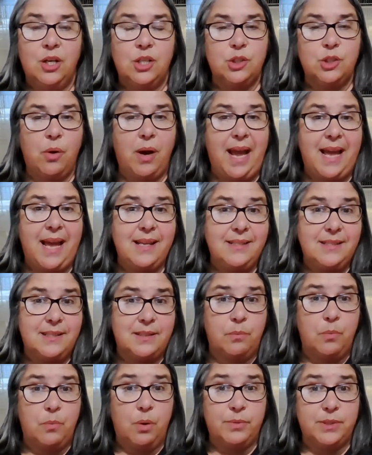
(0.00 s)
So I asked
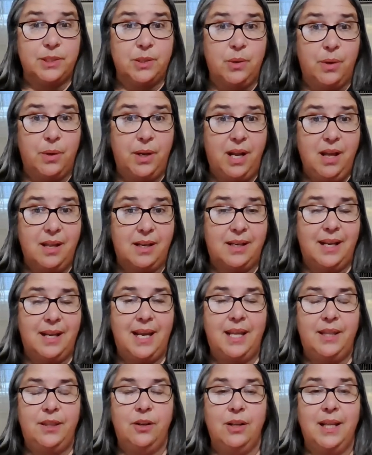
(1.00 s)
them what was going on.
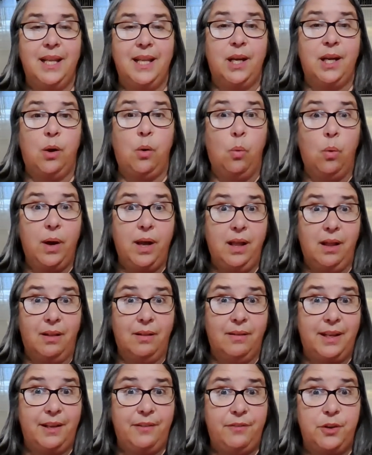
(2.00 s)
And they're like, well,
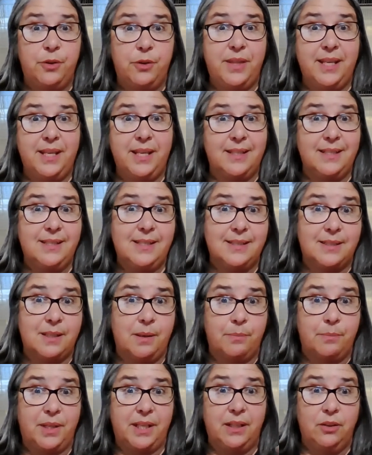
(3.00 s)
if you think this is
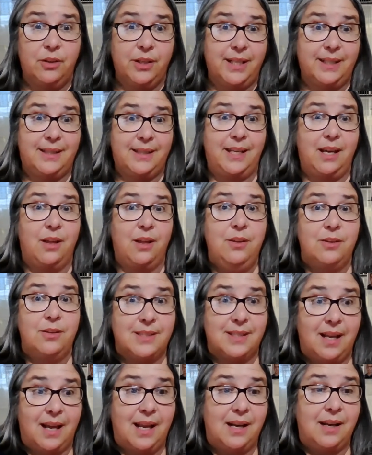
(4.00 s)
something, look at the other
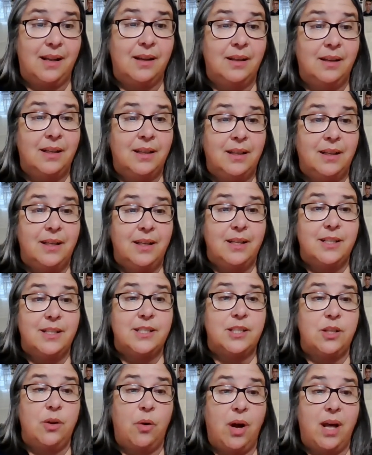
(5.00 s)
side.
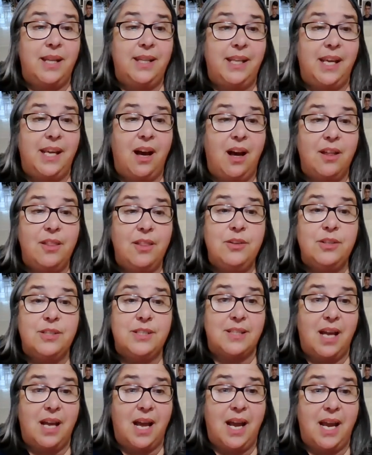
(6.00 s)
So on the other
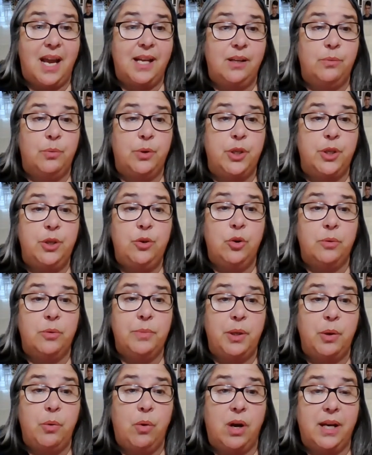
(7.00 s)
side, where you
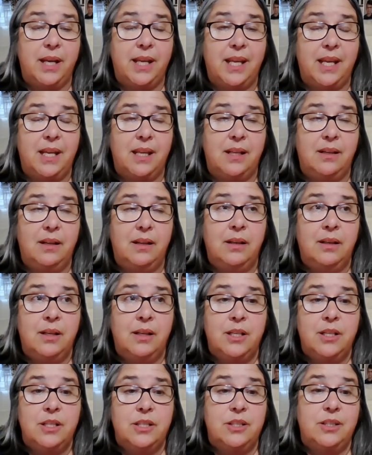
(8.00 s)
normally walk in
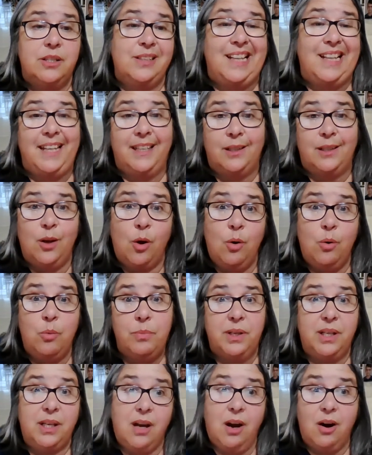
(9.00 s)
to like the
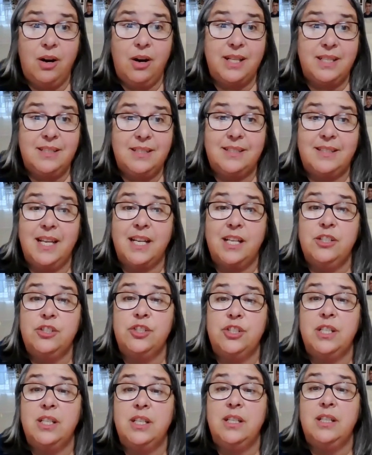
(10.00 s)
home and garden
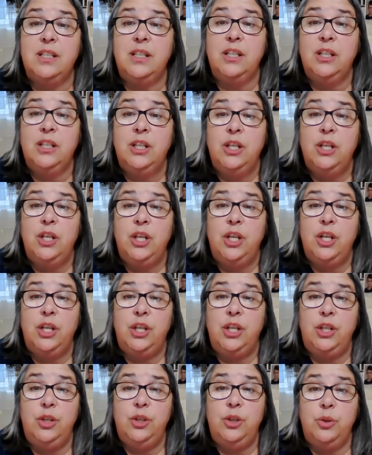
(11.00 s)
section,
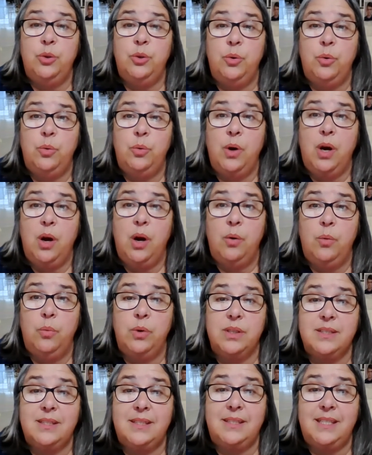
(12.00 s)
you
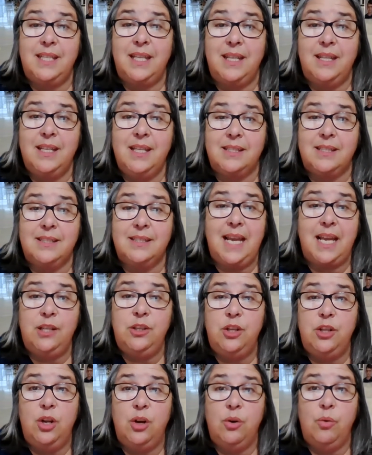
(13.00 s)
will see this. And